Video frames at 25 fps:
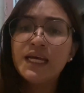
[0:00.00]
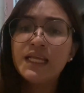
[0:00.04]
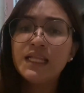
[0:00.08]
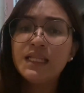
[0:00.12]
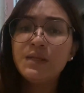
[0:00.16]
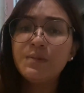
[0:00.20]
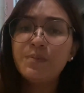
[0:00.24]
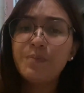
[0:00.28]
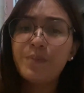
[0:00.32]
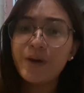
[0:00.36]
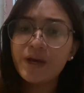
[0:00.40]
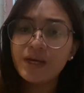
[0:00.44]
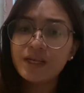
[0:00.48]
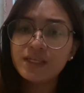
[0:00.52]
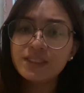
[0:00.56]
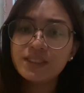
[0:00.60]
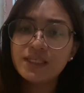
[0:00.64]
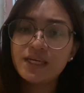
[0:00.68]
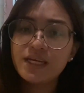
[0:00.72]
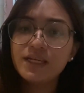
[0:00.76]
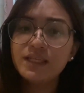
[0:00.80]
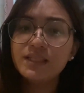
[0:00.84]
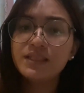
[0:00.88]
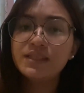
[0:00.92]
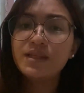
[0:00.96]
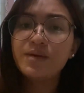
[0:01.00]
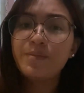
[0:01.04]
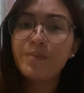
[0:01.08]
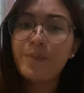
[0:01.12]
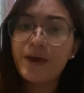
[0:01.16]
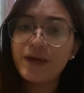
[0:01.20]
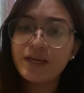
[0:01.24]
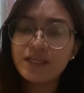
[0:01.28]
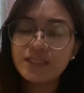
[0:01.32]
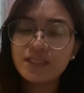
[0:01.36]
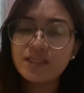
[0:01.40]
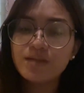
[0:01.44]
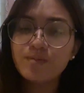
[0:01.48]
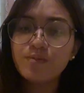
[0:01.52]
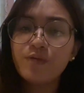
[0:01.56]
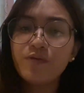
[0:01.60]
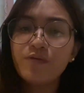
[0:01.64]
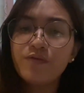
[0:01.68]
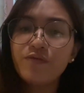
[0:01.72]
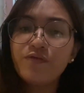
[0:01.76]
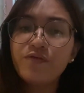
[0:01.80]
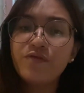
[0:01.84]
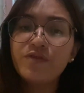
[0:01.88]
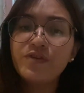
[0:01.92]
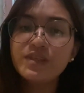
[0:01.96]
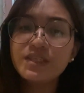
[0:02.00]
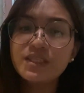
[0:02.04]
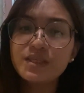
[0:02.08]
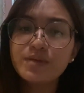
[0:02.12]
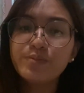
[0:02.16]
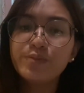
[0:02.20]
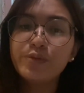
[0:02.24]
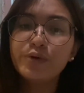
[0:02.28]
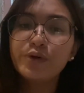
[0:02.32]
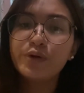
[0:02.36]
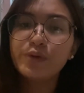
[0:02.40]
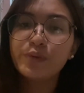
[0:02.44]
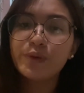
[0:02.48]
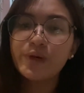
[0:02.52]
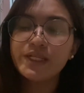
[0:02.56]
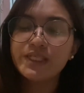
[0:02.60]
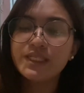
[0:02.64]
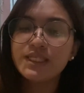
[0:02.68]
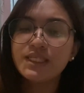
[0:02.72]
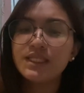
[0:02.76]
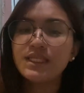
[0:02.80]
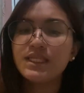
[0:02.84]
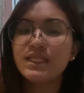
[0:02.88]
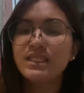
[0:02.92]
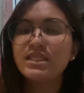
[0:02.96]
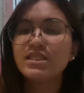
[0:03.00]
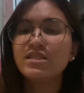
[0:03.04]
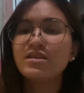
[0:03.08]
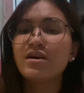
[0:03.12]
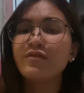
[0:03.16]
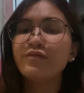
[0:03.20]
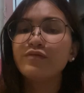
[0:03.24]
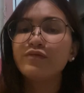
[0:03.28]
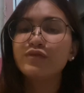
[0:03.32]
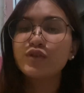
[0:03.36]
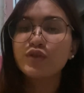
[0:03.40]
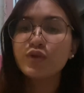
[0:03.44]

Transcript: depicting the maximum feasible quantities of